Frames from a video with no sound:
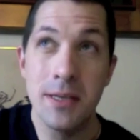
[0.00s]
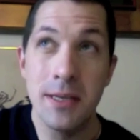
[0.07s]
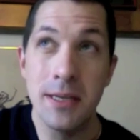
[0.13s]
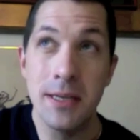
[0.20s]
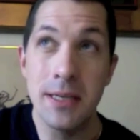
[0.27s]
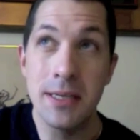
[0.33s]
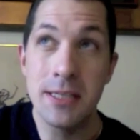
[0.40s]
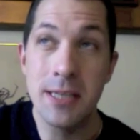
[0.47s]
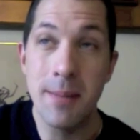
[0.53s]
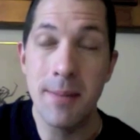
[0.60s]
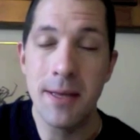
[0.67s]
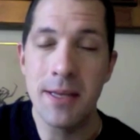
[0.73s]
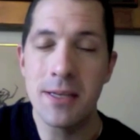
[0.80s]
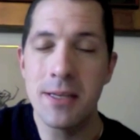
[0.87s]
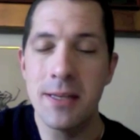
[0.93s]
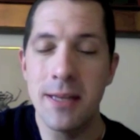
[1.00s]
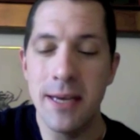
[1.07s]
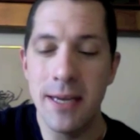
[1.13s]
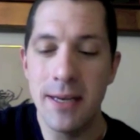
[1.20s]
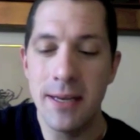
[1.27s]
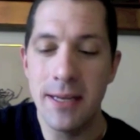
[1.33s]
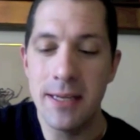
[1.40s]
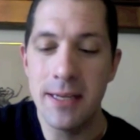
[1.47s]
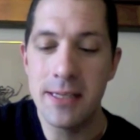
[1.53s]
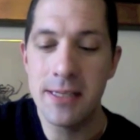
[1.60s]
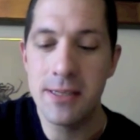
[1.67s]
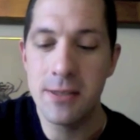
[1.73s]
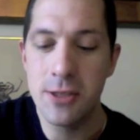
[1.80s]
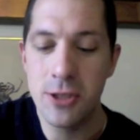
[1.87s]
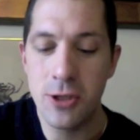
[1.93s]
it's something that is
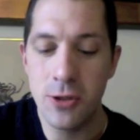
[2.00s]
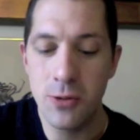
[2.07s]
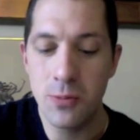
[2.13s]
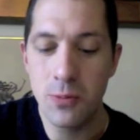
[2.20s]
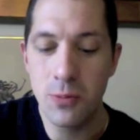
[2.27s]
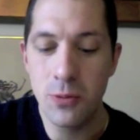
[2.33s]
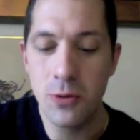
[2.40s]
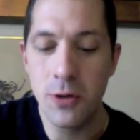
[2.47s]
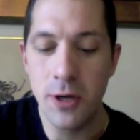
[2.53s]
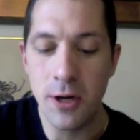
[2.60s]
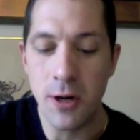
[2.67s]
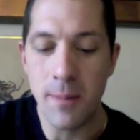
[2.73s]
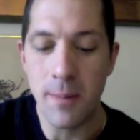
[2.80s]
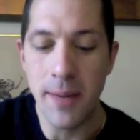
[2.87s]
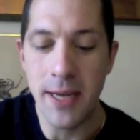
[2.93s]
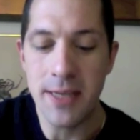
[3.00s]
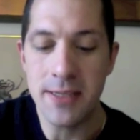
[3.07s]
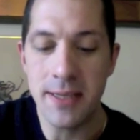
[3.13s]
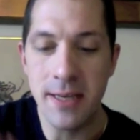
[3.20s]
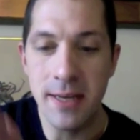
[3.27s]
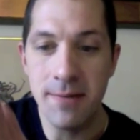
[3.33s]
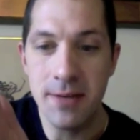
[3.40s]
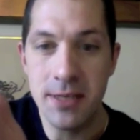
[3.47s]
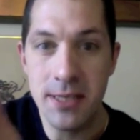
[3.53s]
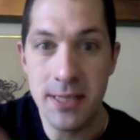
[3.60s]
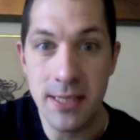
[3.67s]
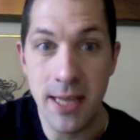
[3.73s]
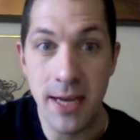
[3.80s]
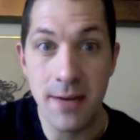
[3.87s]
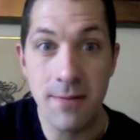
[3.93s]
so rooted in our base that even
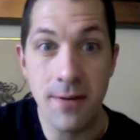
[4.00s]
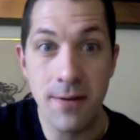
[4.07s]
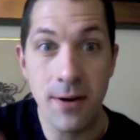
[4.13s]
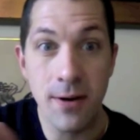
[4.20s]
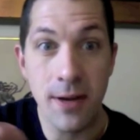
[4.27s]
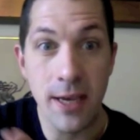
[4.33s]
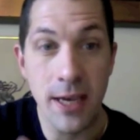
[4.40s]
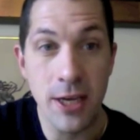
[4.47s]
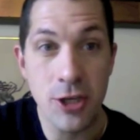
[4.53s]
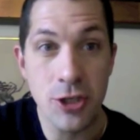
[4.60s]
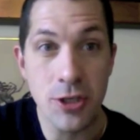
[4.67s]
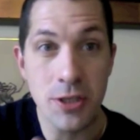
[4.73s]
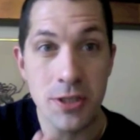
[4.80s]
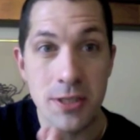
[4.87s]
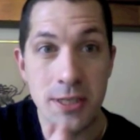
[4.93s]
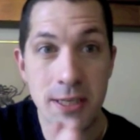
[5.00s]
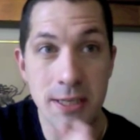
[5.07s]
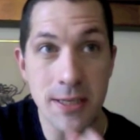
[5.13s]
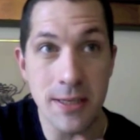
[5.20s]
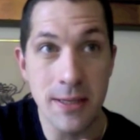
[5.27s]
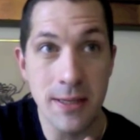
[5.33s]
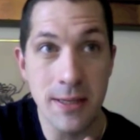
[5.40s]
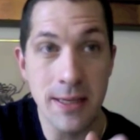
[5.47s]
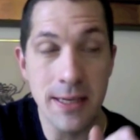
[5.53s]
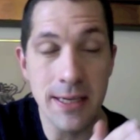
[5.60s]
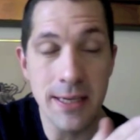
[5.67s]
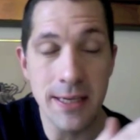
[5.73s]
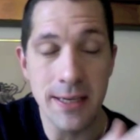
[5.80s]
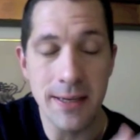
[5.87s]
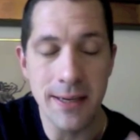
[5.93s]
slight variations in the